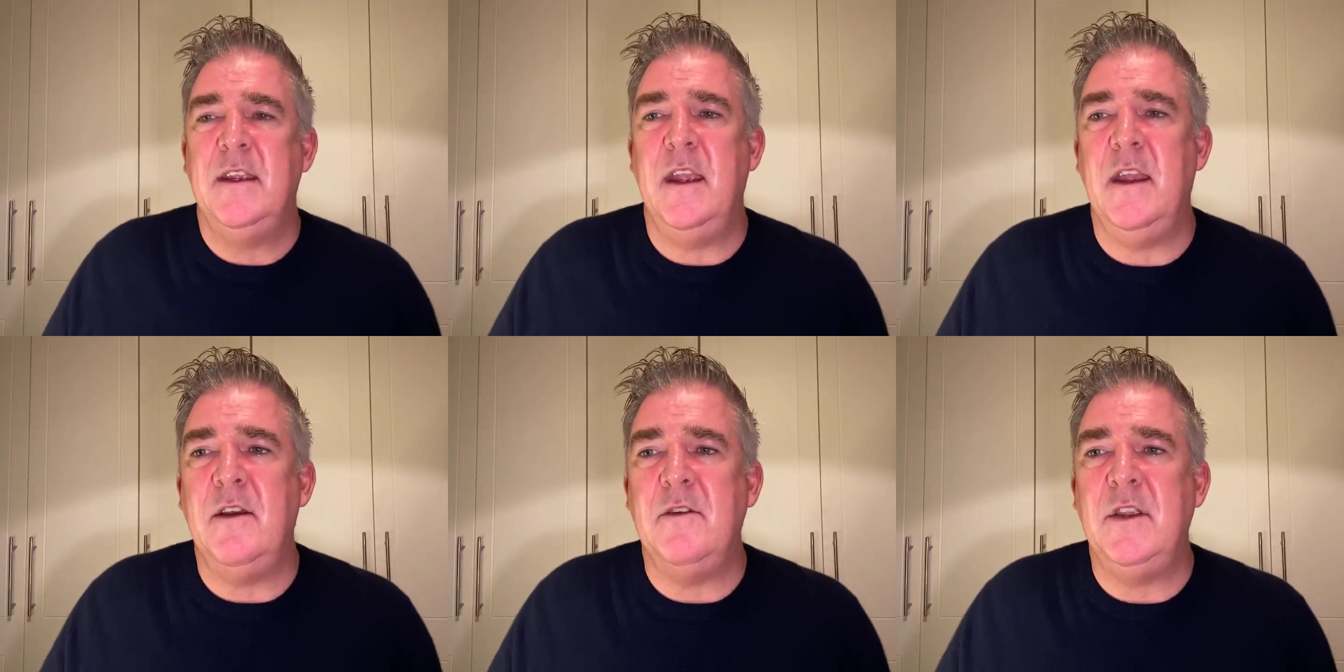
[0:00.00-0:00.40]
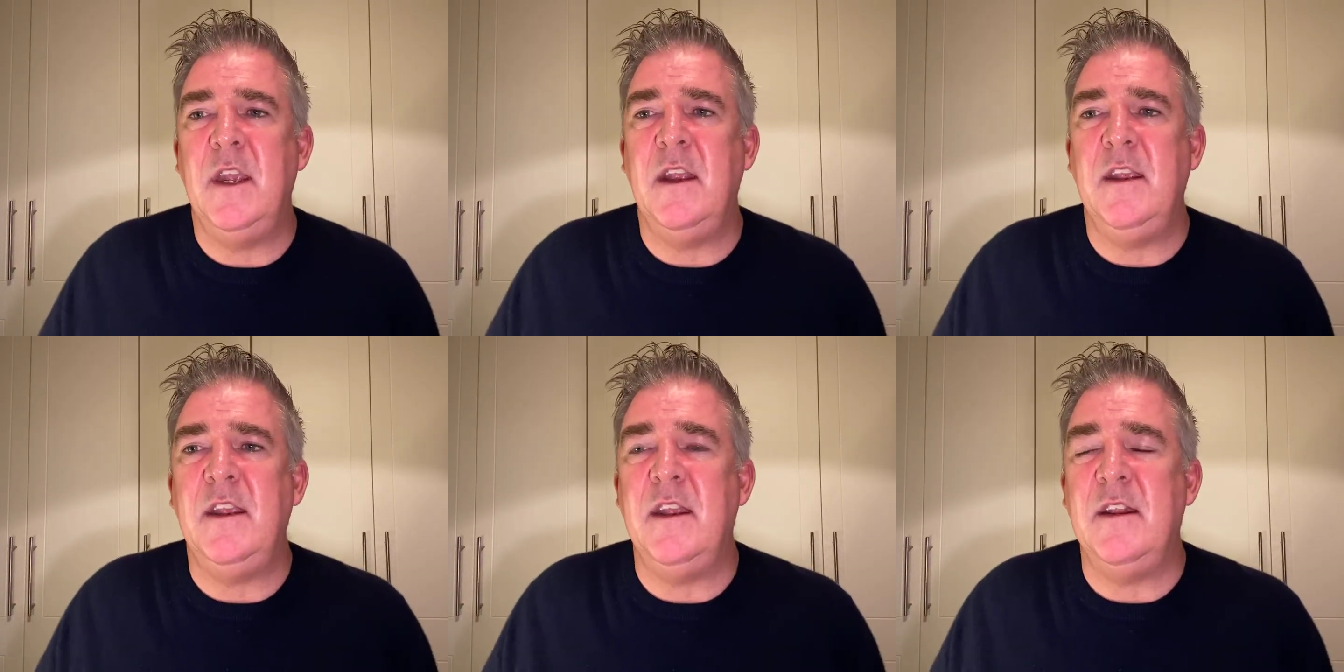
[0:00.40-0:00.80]

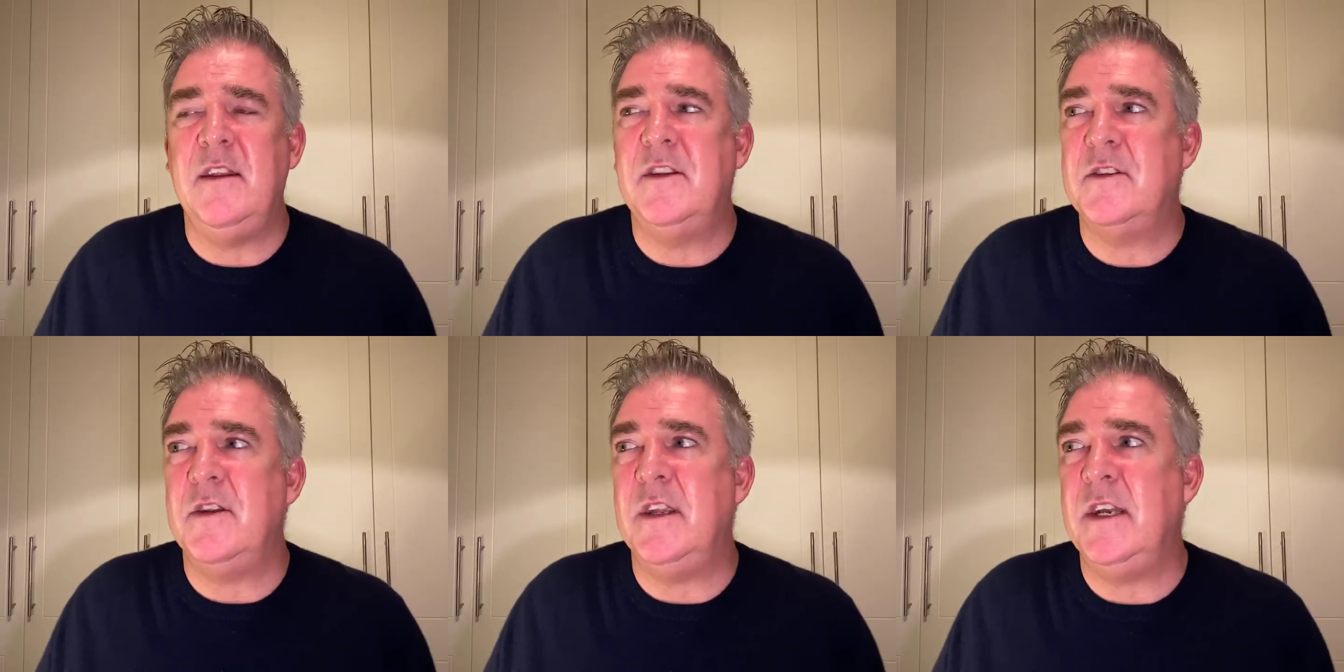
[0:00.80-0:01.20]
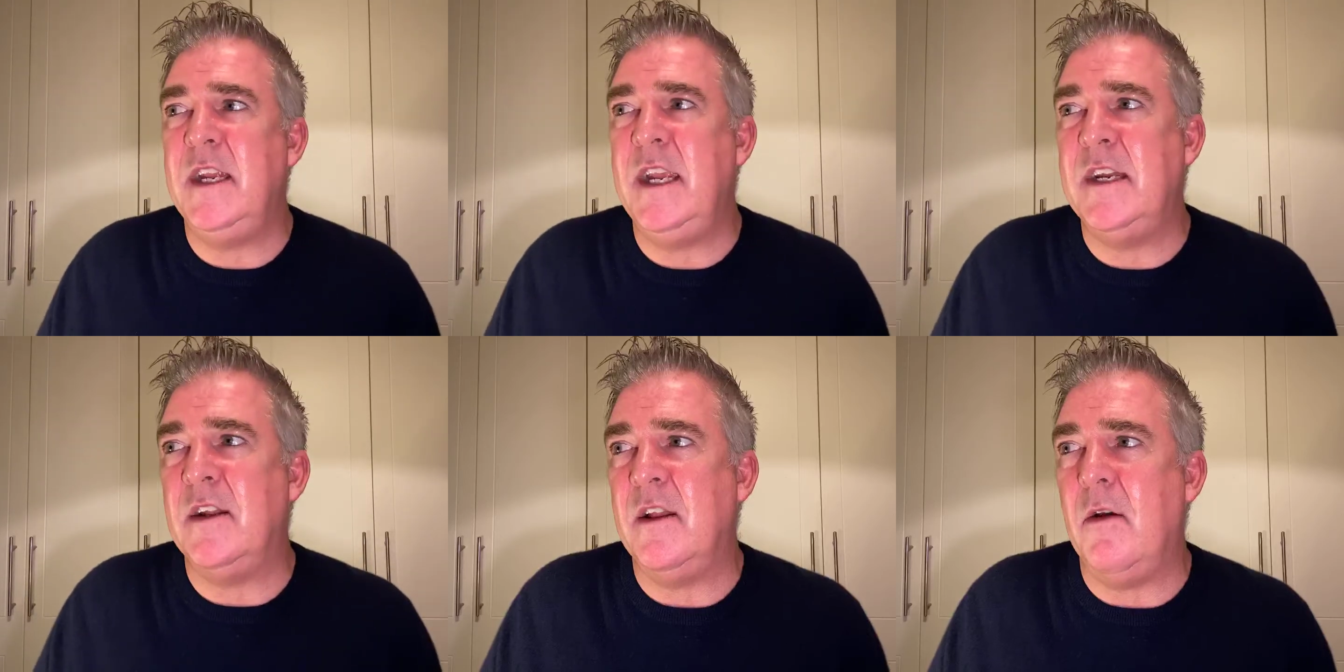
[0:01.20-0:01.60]
you
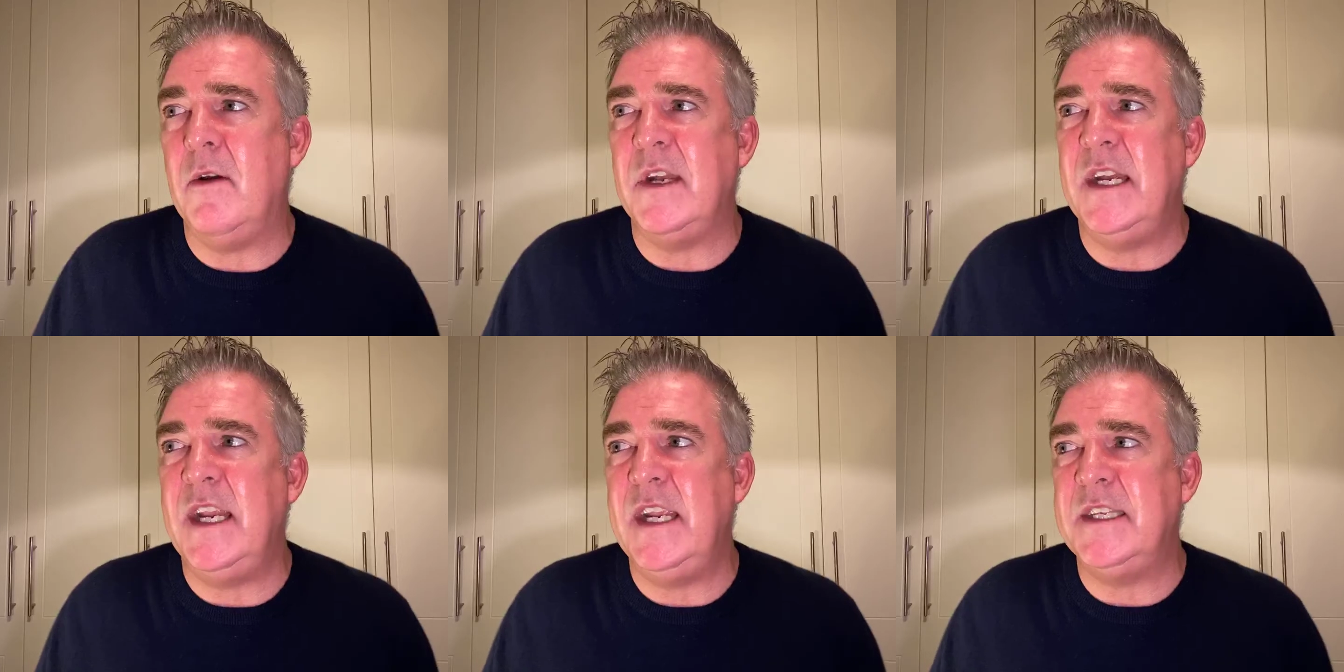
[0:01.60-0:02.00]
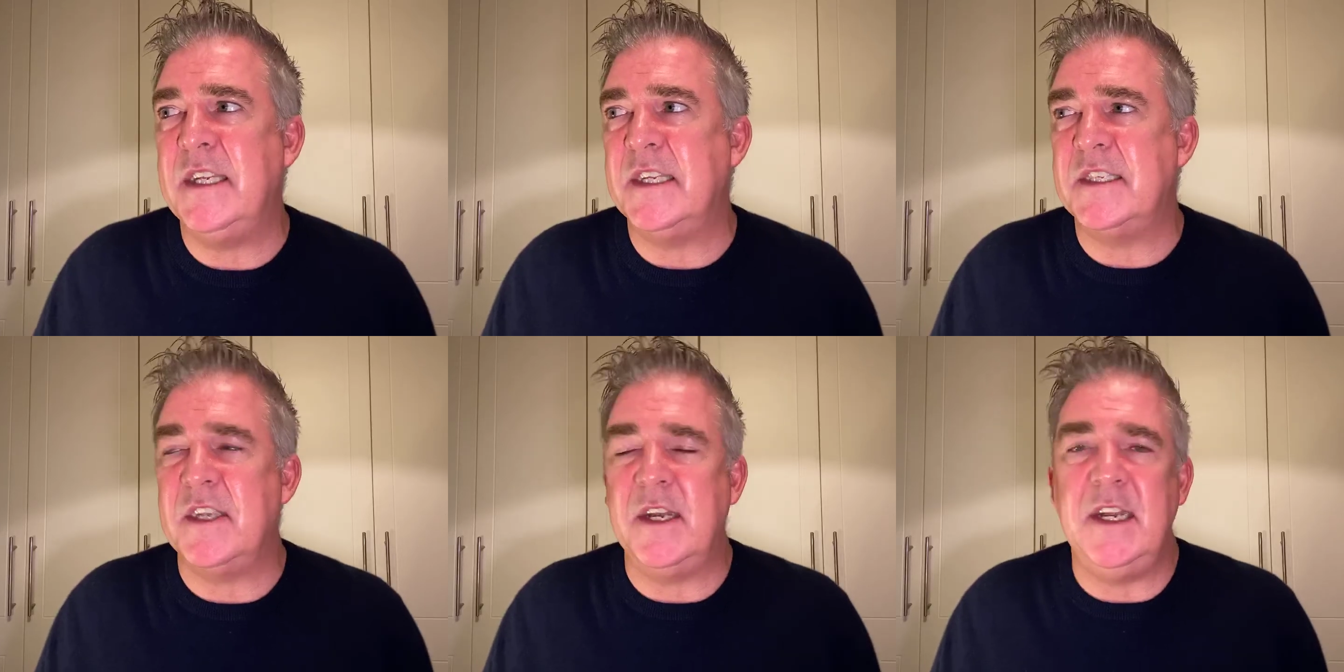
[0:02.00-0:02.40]
need, oh, I
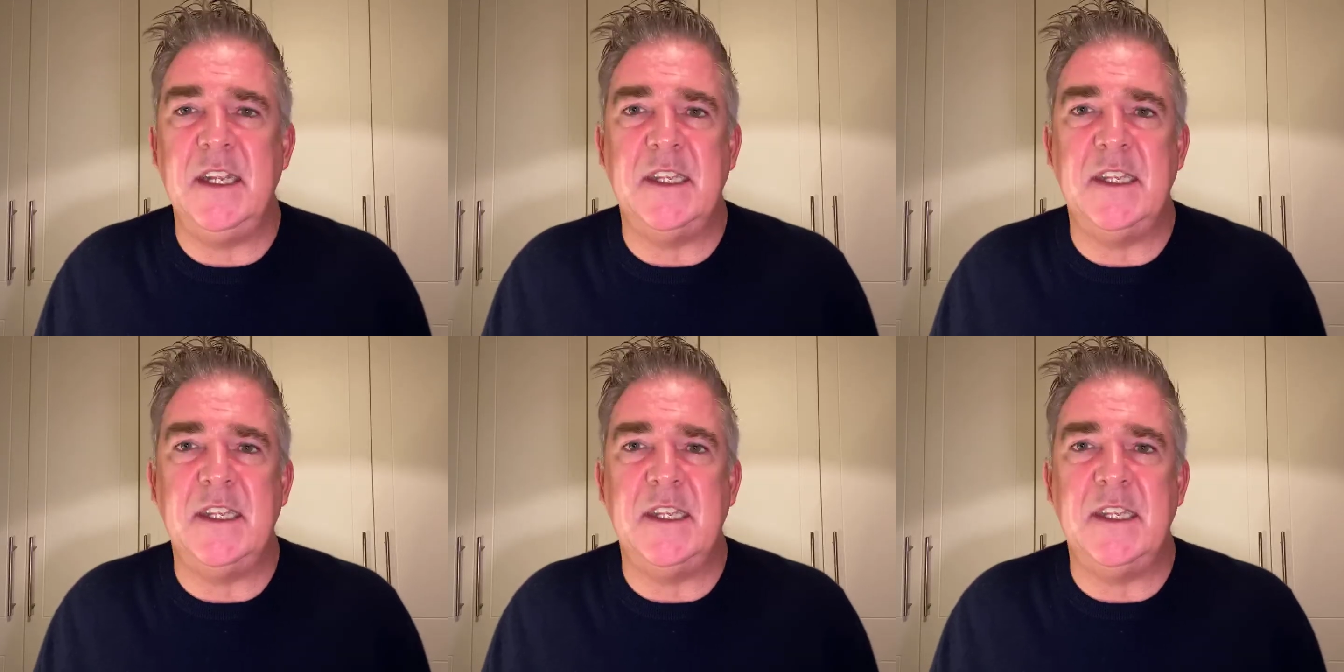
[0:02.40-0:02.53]
need this,